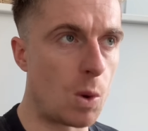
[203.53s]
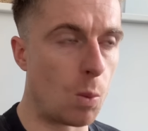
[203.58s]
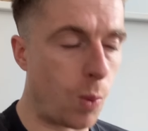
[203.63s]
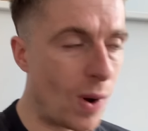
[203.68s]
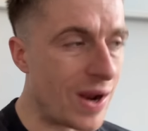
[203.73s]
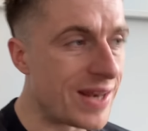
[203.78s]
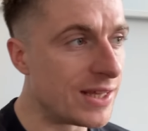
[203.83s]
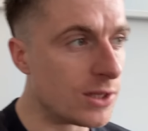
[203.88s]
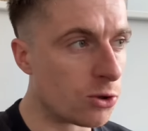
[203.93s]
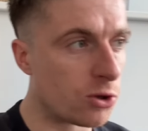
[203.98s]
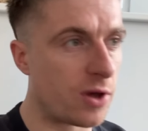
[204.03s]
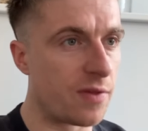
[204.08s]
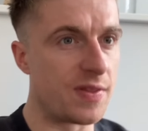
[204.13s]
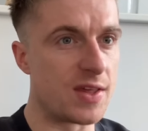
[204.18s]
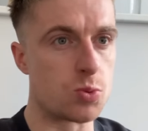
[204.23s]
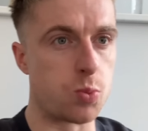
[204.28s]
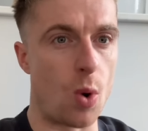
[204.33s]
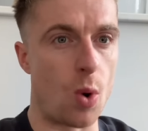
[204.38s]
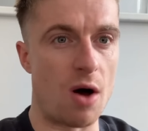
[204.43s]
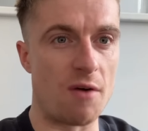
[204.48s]
when you look at
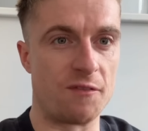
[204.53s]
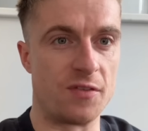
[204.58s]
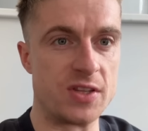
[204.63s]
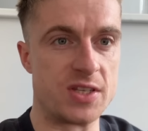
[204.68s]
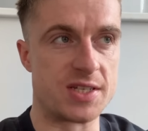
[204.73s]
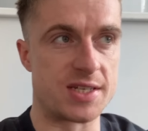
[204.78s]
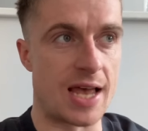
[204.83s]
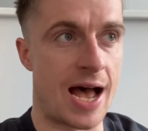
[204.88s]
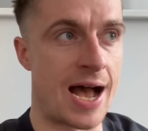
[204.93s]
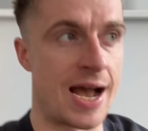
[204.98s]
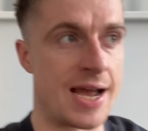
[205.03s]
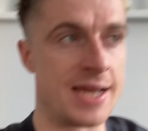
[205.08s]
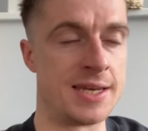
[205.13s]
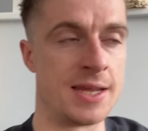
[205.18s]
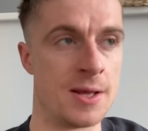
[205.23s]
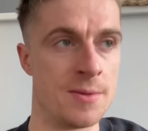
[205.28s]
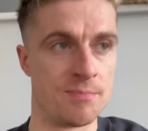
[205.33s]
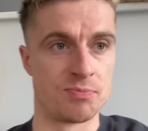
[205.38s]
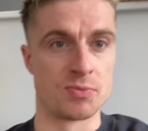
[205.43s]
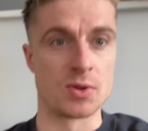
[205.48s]
this Watford side,
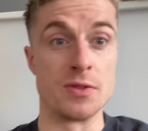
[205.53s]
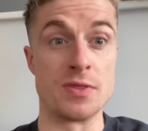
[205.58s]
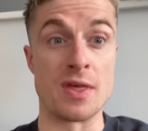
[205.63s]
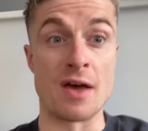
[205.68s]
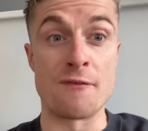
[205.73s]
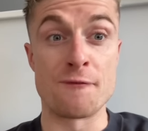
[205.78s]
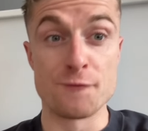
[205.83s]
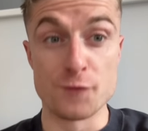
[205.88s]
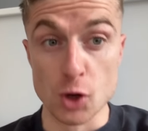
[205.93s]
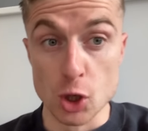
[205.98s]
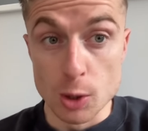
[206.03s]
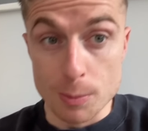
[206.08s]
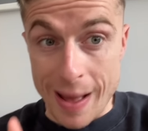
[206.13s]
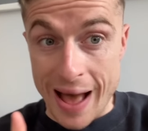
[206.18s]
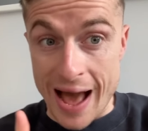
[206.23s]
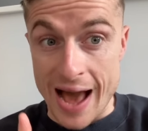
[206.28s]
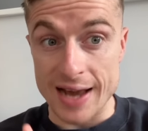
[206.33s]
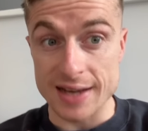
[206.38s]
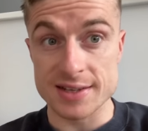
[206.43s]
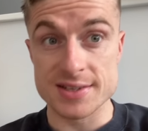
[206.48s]
their
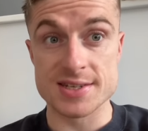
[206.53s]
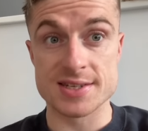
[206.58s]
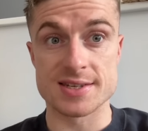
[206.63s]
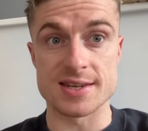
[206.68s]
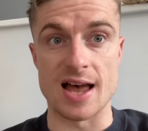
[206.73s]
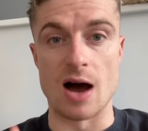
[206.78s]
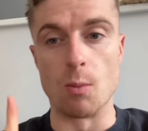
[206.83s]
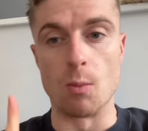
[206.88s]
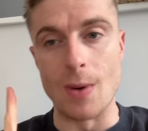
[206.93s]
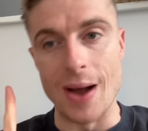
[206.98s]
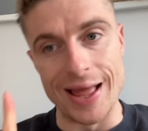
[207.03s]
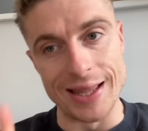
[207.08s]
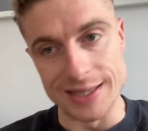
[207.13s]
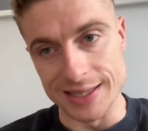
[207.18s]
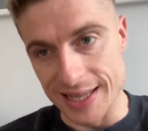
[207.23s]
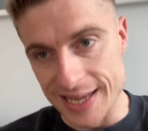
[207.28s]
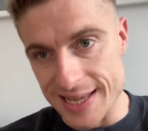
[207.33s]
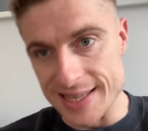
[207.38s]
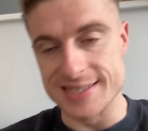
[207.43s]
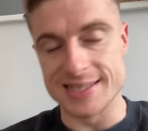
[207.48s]
fullbacks are where
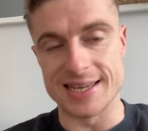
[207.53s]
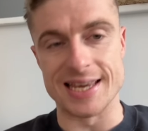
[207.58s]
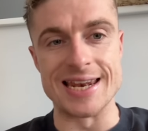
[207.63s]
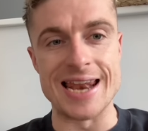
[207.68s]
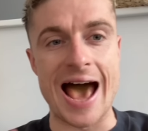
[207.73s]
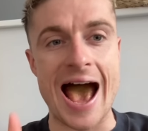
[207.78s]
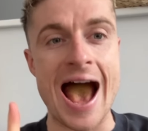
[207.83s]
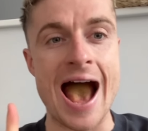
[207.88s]
Leeds can